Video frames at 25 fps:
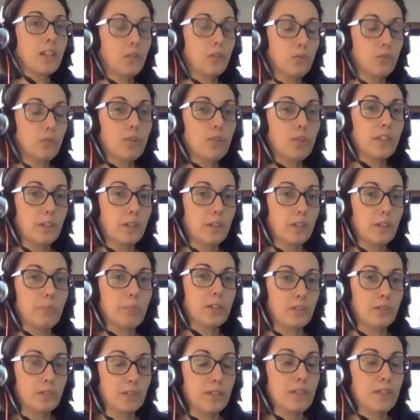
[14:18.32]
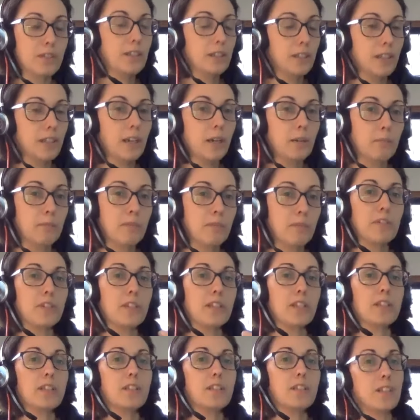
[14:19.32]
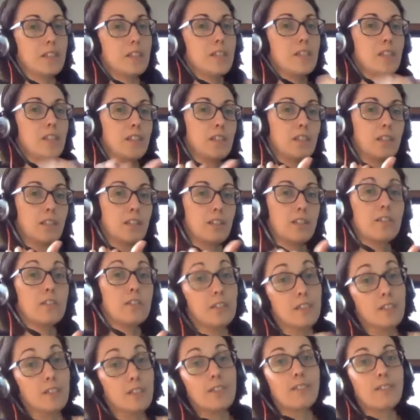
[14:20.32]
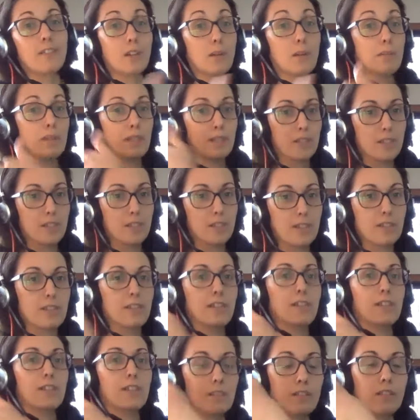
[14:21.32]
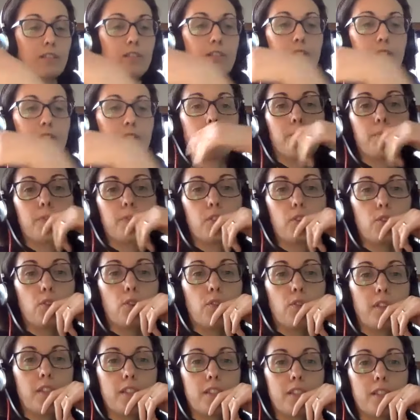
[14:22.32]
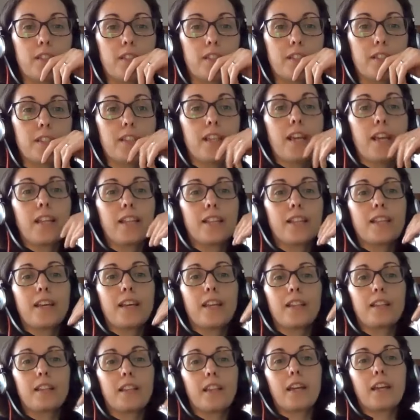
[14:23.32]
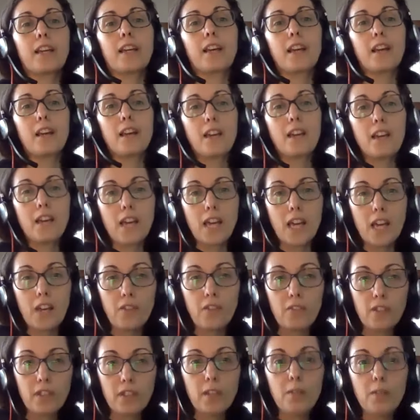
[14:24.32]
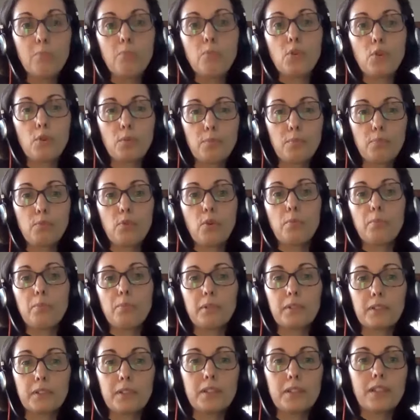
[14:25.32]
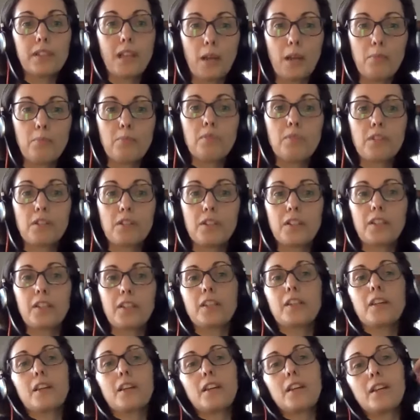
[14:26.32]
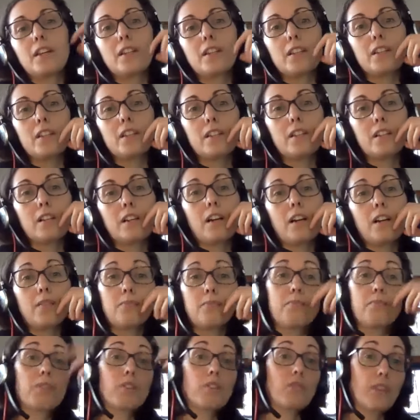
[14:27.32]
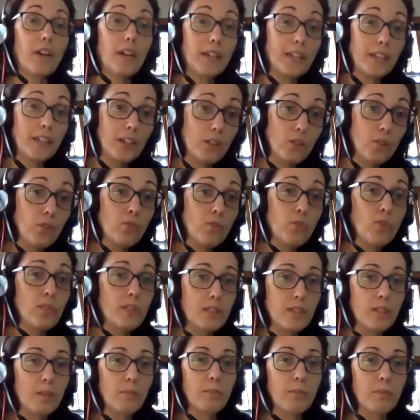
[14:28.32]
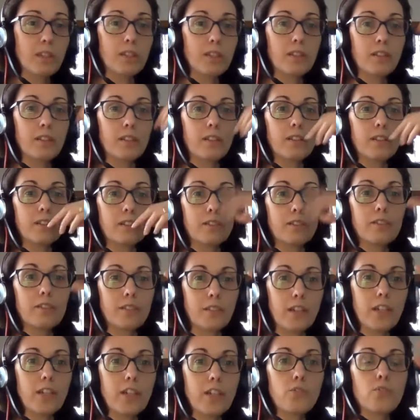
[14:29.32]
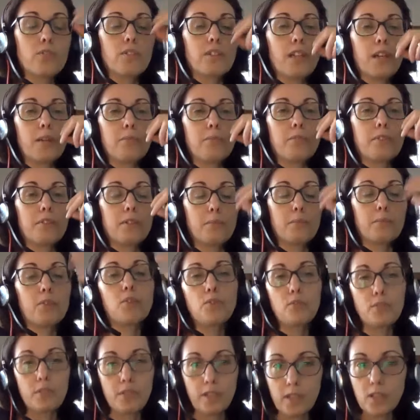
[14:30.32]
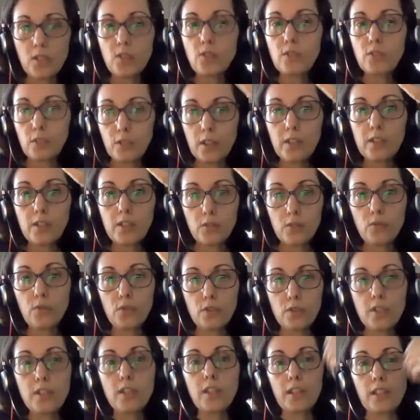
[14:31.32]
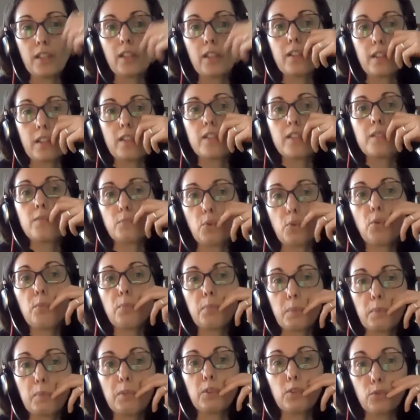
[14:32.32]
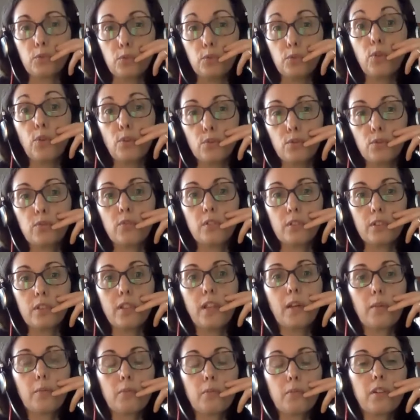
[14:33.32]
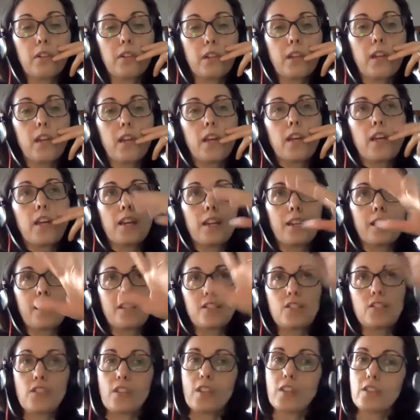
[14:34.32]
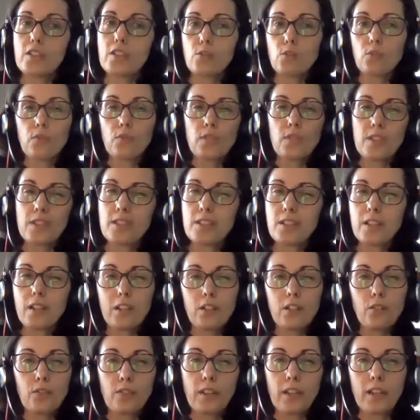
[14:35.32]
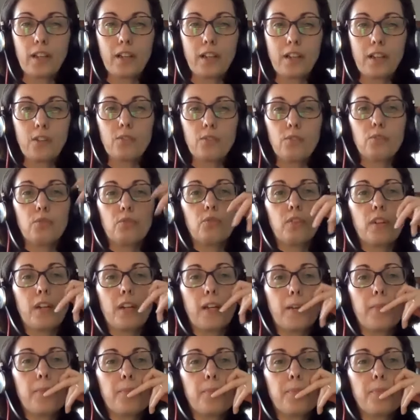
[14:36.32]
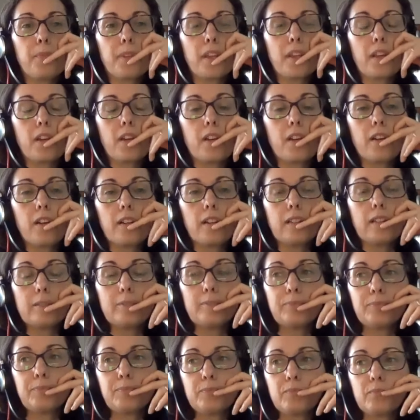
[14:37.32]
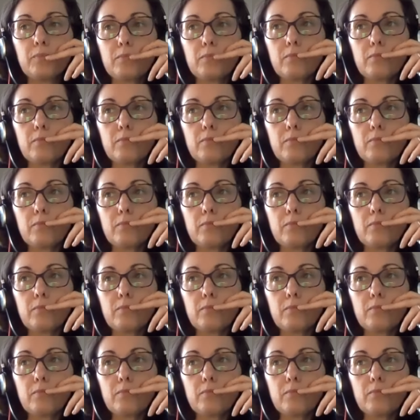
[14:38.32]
the word out about the library this year, this coming season, growing season, and then like having a more proper library if I can convince them at the actual library, because that's, as you were saying, yes, more people do go to the library and extension office is kind of like out of the way. But